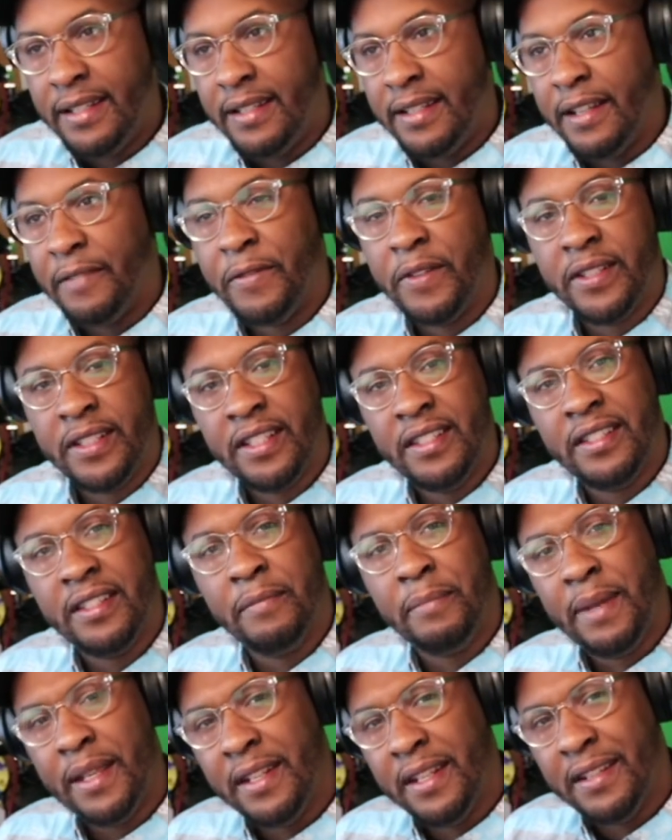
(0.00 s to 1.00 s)
differences
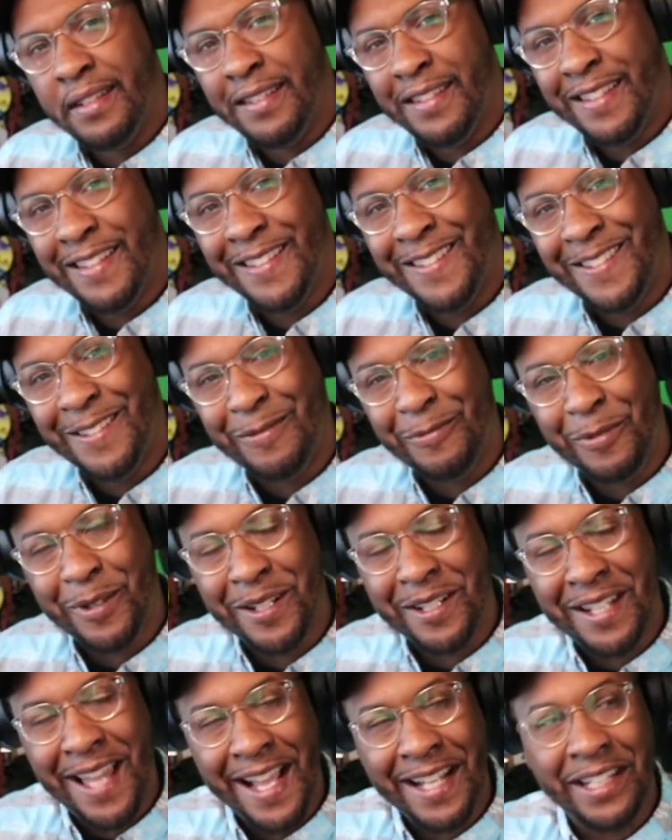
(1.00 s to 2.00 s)
of opinions,
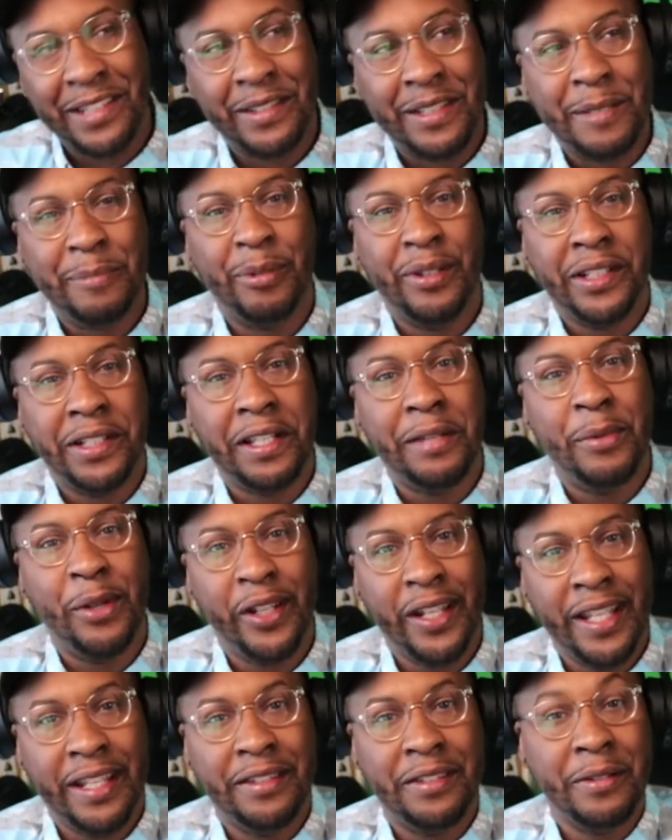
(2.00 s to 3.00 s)
which actually split the
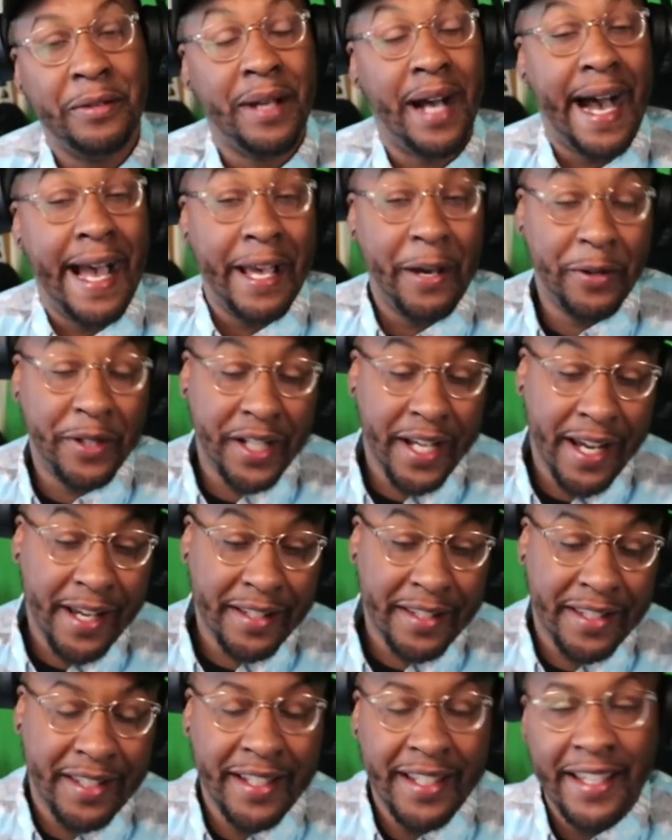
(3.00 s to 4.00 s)
community into
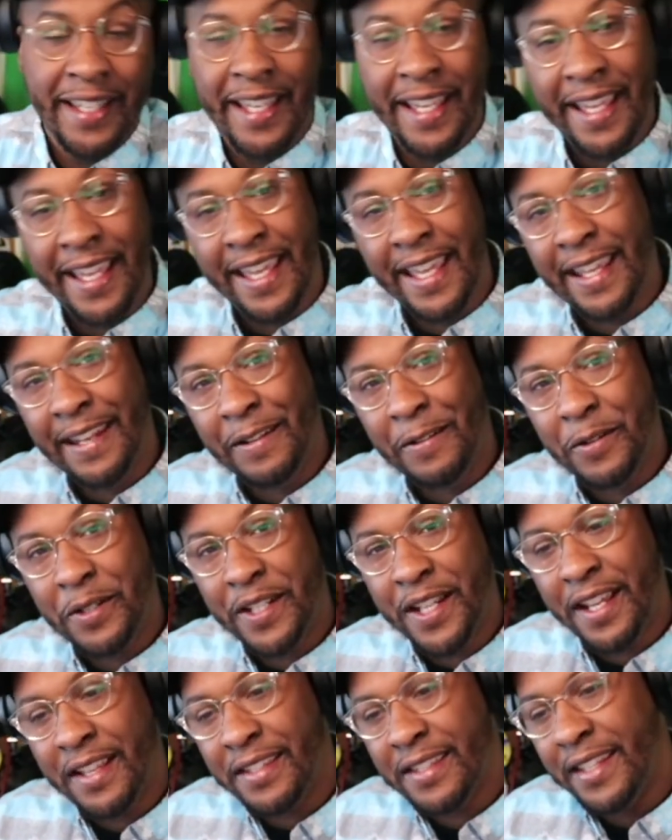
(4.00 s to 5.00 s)
IOJS and
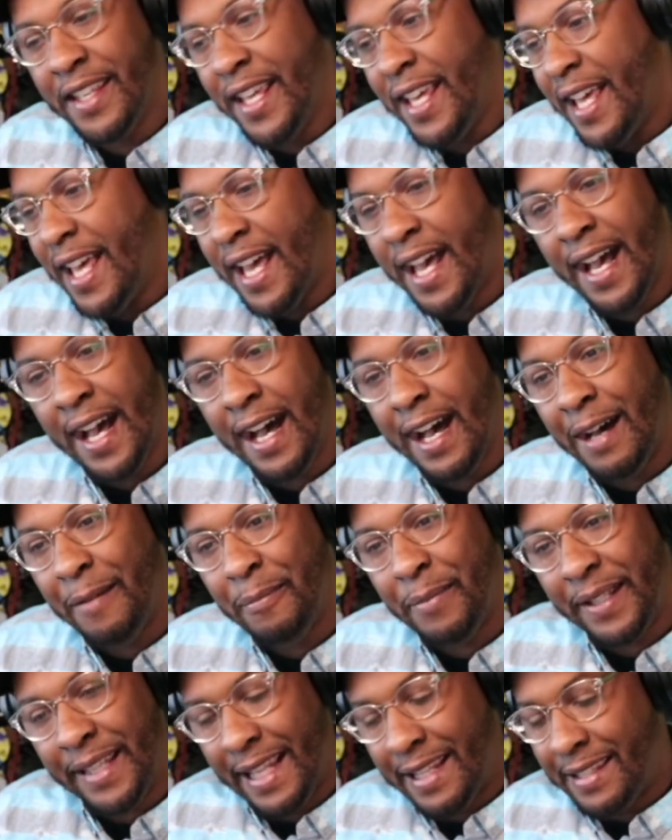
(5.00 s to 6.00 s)
Node.js.
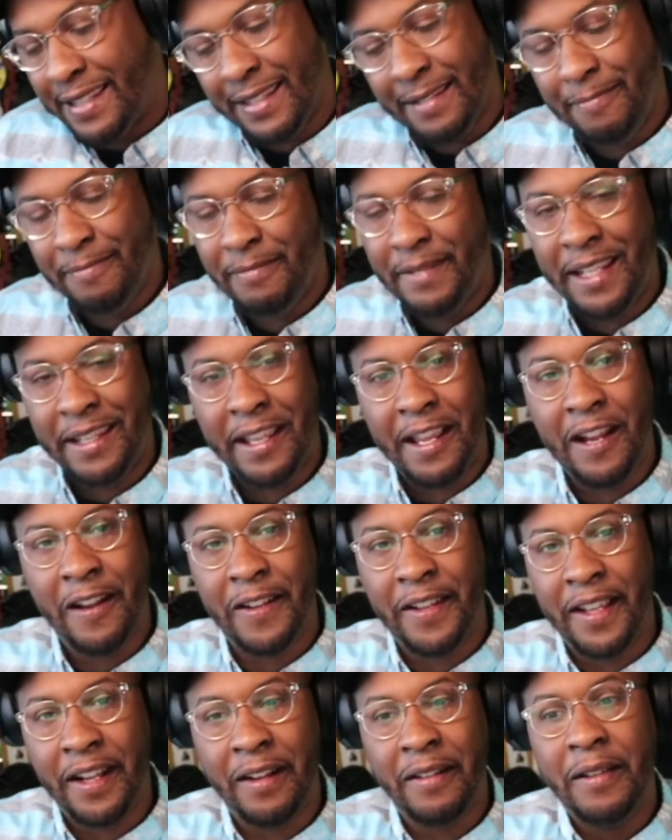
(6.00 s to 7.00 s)
But that's neither here
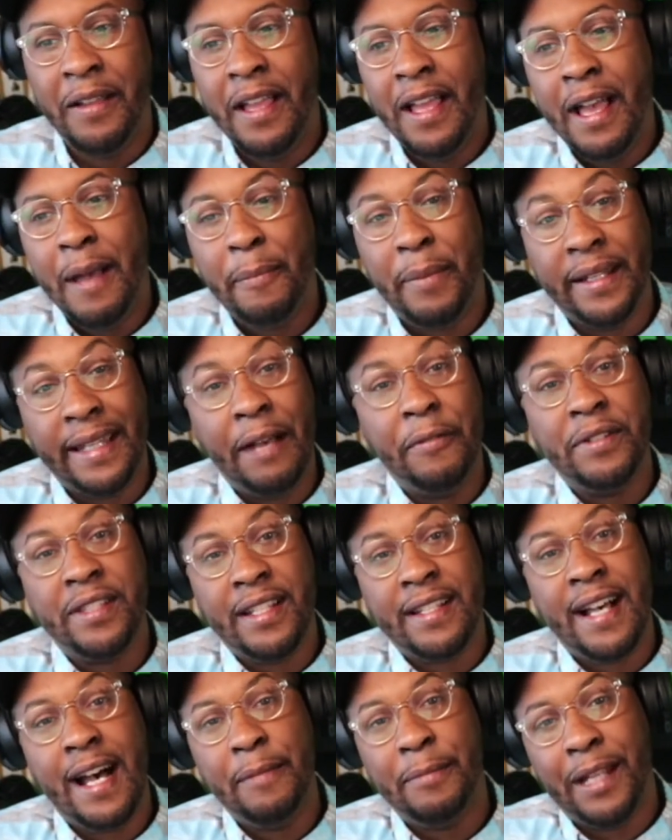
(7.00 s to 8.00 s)
or there. But that was
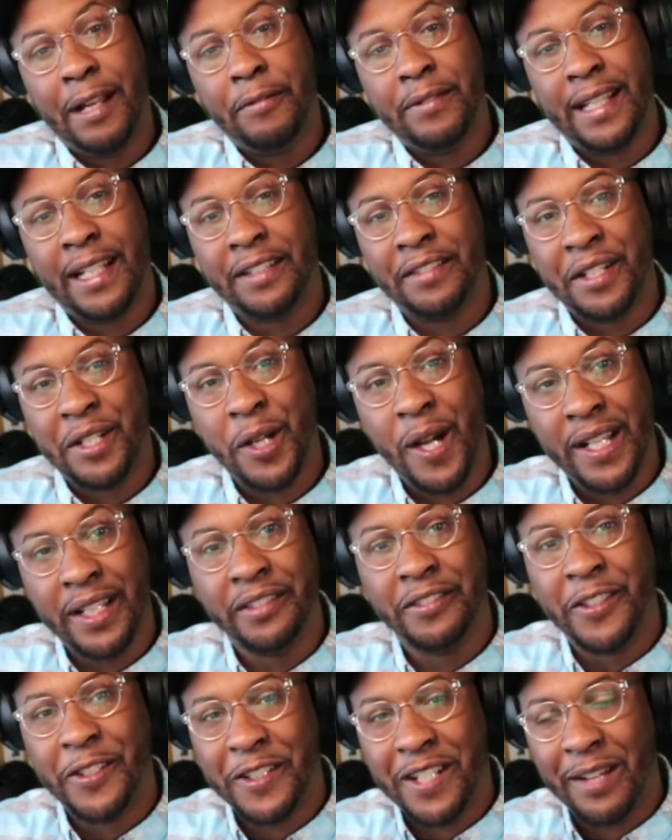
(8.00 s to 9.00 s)
the time that I was actually trying to
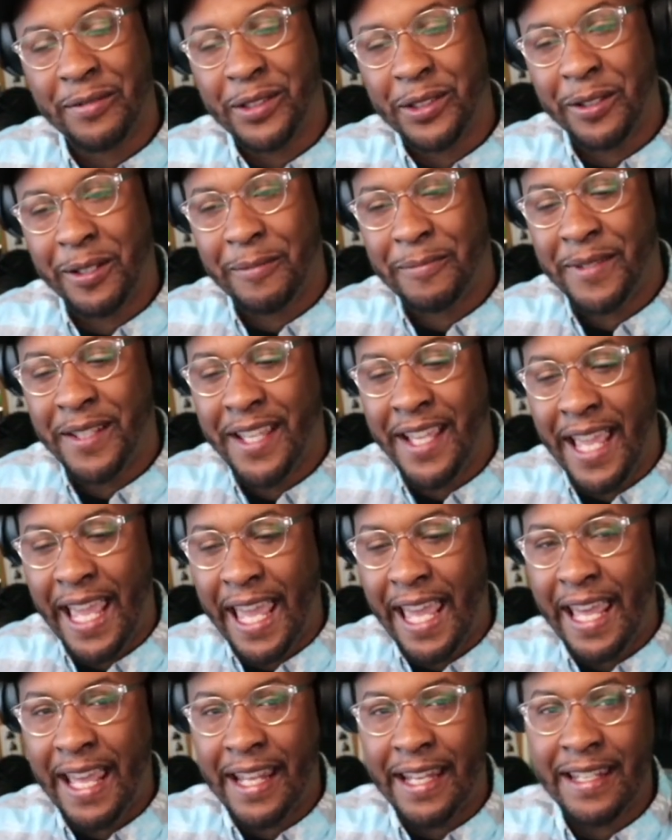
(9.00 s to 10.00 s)
learn JavaScript.
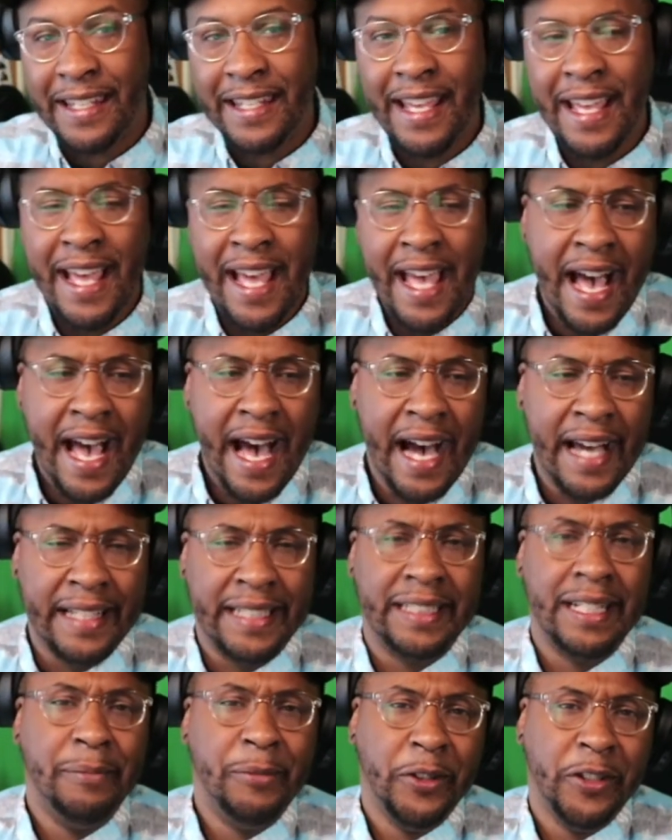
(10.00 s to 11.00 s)
And I
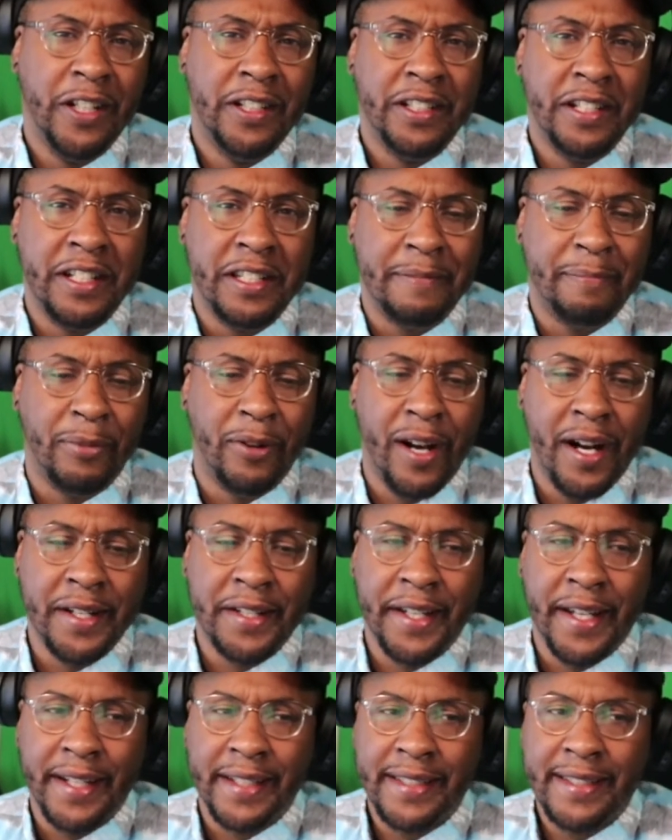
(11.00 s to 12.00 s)
stumbled onto this
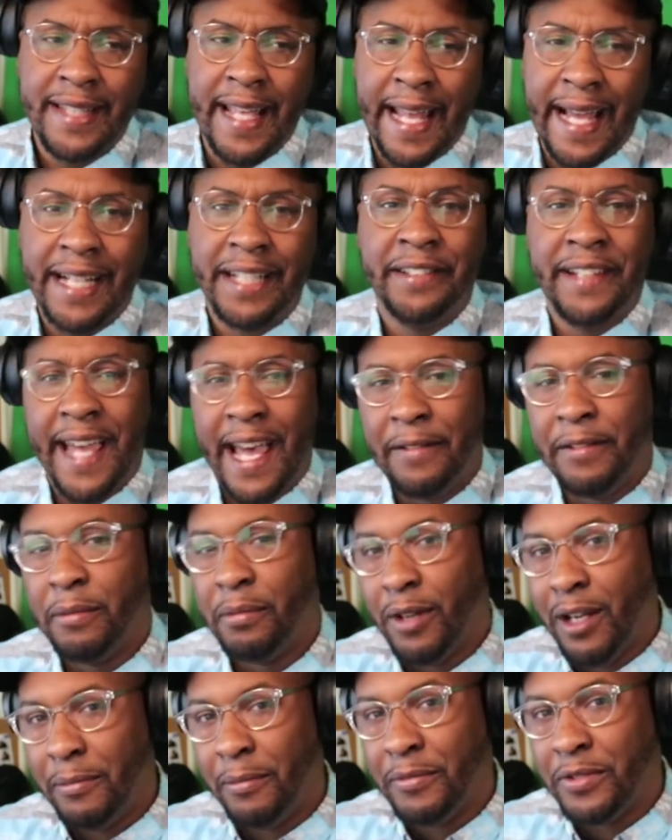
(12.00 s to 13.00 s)
project that actually had the
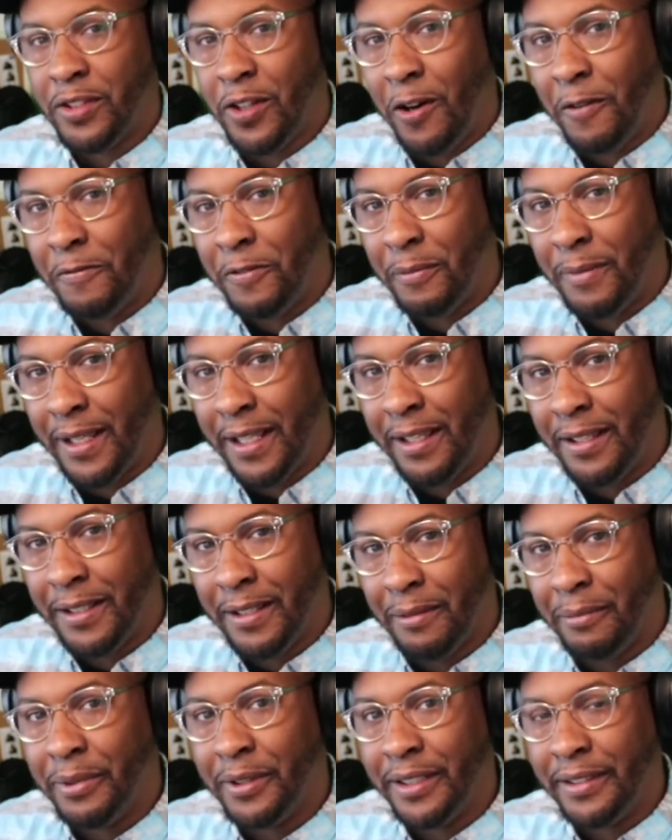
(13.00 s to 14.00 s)
problem solved for me
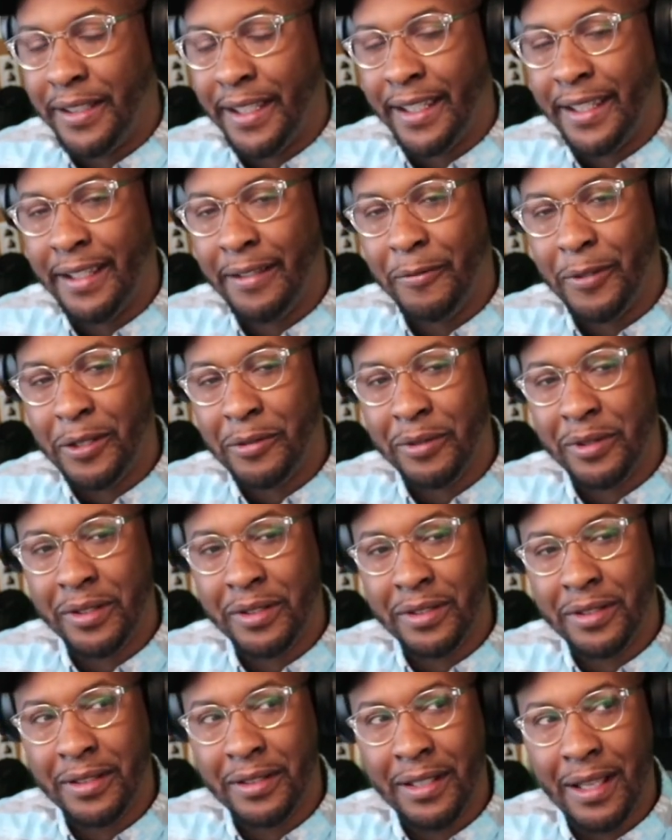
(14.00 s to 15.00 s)
completely, which
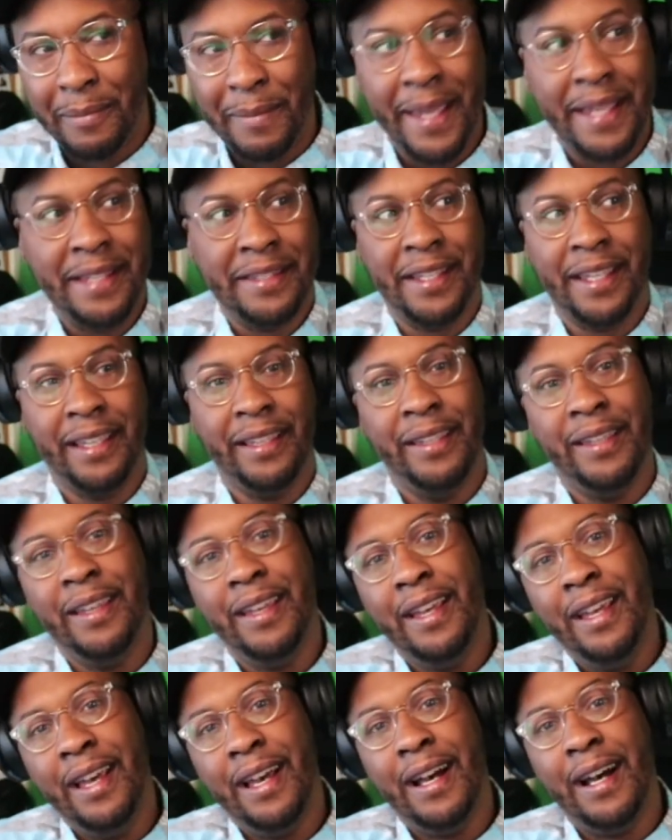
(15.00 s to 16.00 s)
was amazing.
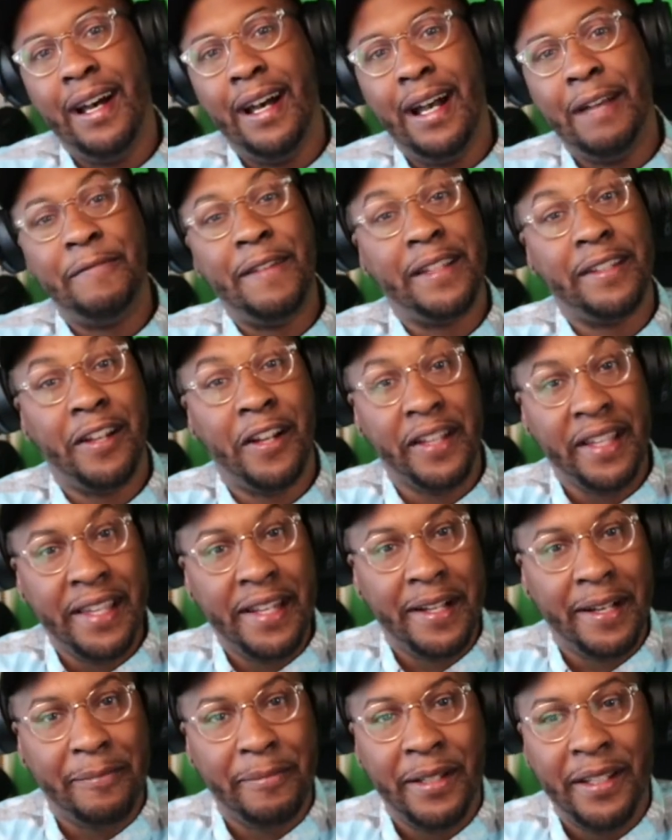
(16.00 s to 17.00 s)
I found it on
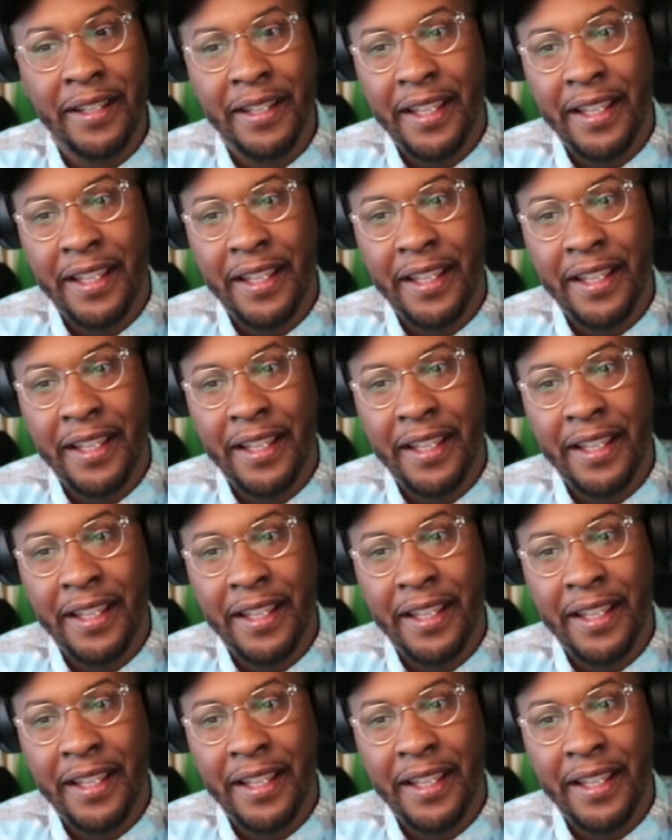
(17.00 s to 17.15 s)
GitHub.